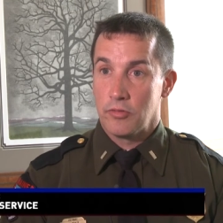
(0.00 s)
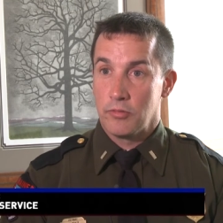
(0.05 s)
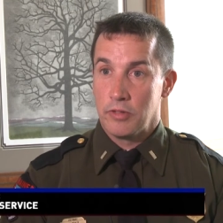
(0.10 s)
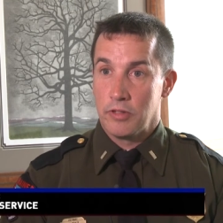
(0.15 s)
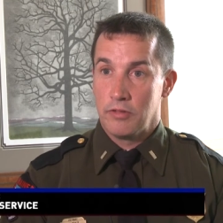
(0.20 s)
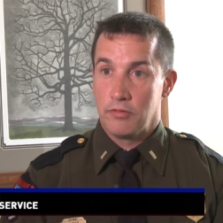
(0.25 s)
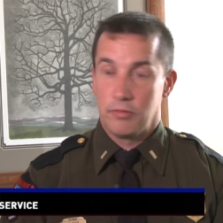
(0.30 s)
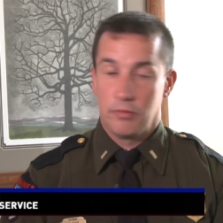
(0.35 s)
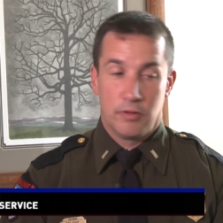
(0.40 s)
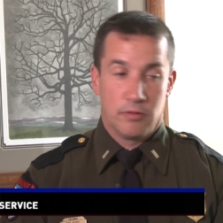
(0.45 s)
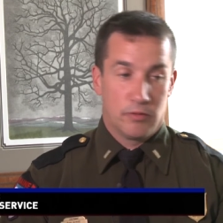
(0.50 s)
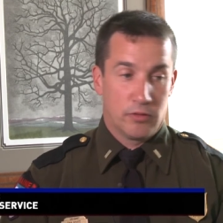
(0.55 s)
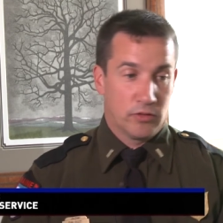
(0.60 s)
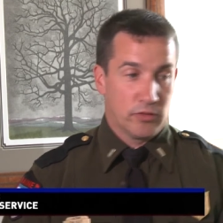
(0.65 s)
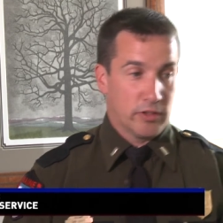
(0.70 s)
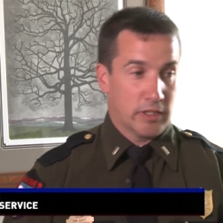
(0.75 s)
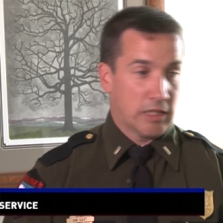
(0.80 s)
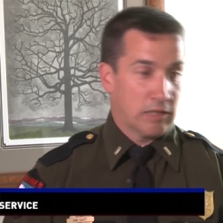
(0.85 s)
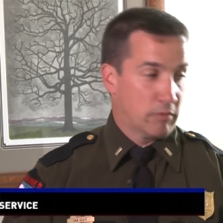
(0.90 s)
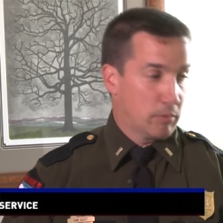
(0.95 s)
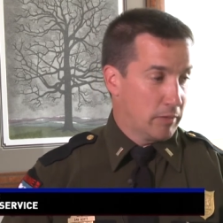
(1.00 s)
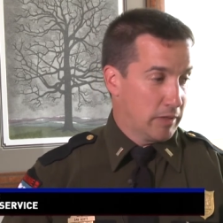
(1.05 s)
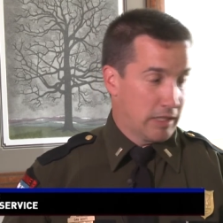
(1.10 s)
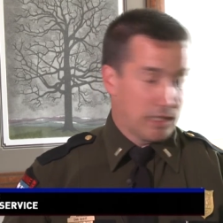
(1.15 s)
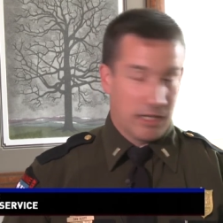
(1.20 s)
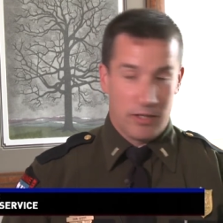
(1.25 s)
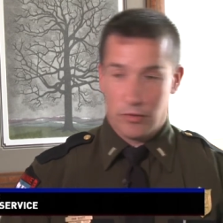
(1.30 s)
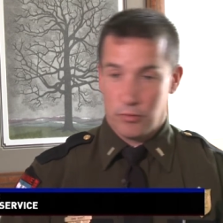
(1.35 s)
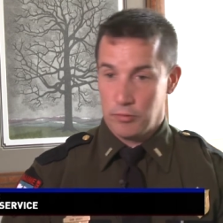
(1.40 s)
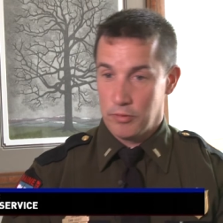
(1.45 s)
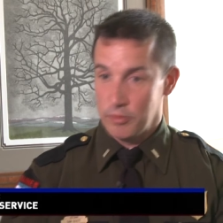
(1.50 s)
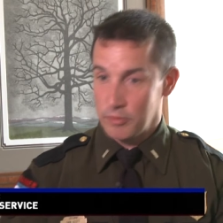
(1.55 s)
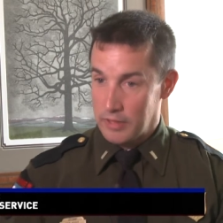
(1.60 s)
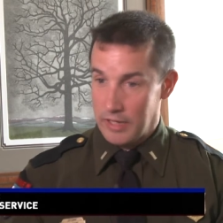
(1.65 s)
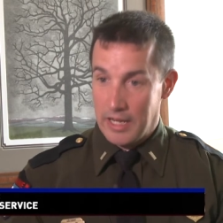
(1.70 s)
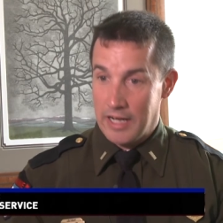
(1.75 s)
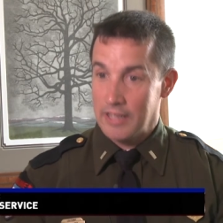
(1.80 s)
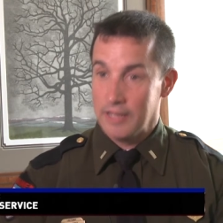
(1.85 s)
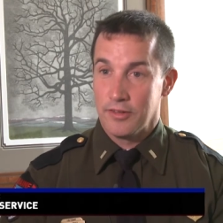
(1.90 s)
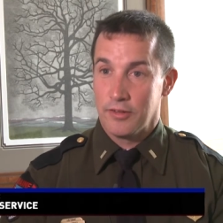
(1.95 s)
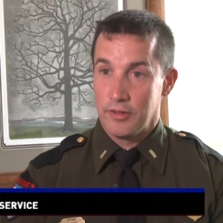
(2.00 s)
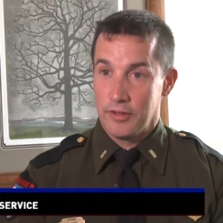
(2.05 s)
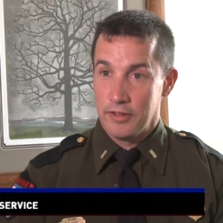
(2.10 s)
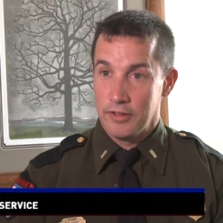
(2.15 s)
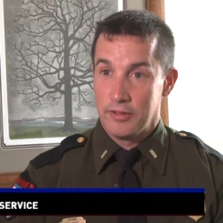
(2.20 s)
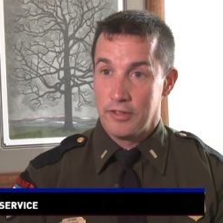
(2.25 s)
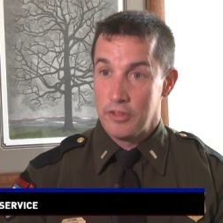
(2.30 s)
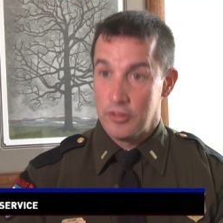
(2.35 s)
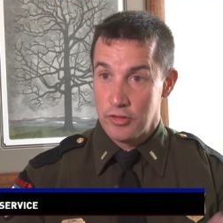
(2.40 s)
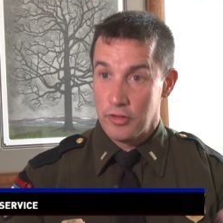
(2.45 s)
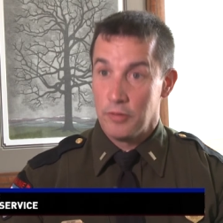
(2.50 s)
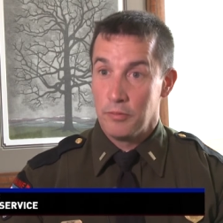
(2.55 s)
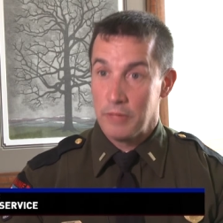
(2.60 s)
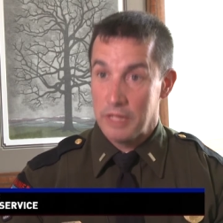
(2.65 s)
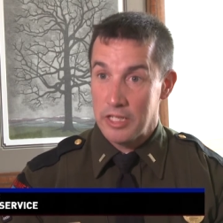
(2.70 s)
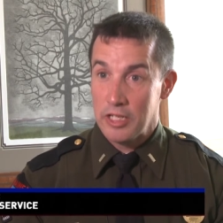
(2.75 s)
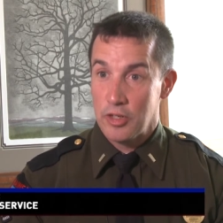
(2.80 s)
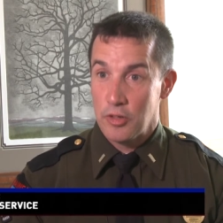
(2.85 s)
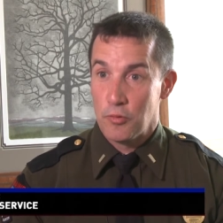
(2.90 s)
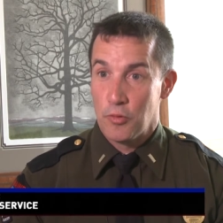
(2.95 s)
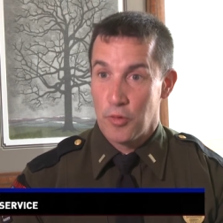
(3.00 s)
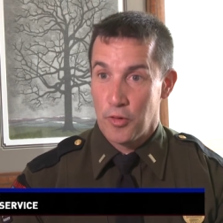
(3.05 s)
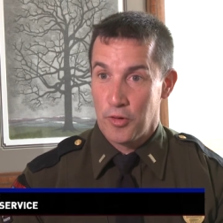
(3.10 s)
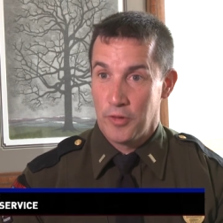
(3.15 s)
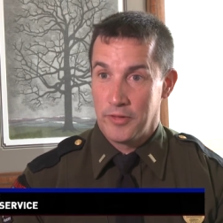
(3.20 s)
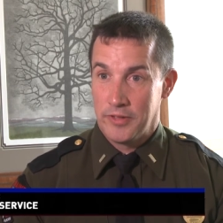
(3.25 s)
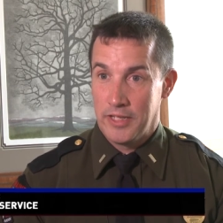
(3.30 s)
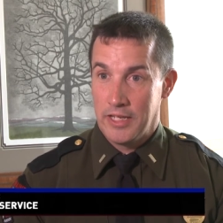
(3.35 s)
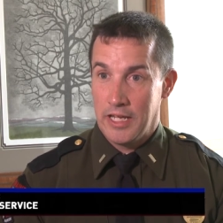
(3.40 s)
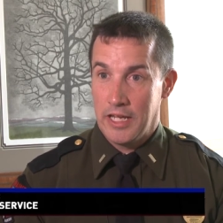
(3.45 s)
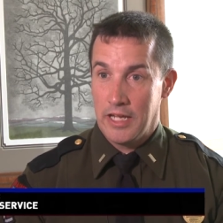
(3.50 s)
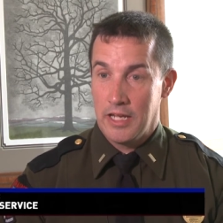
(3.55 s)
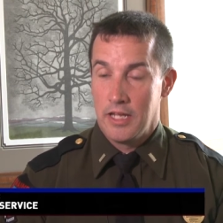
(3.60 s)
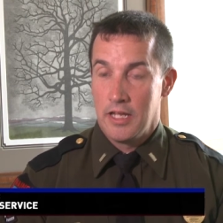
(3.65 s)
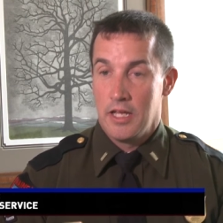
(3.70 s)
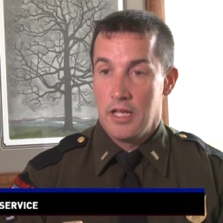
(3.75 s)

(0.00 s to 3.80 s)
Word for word: We've, we've, just like everybody else, we're tied into the digital media world today.